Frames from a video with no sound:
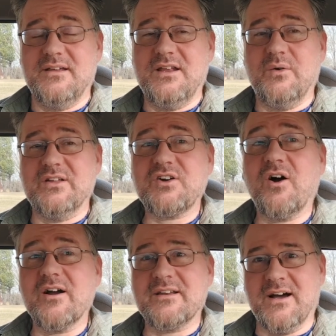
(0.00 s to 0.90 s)
You know, it's
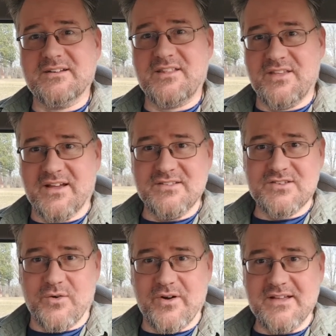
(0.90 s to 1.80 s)
hard not to think in
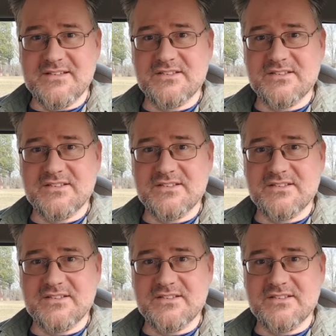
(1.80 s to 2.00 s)
stories.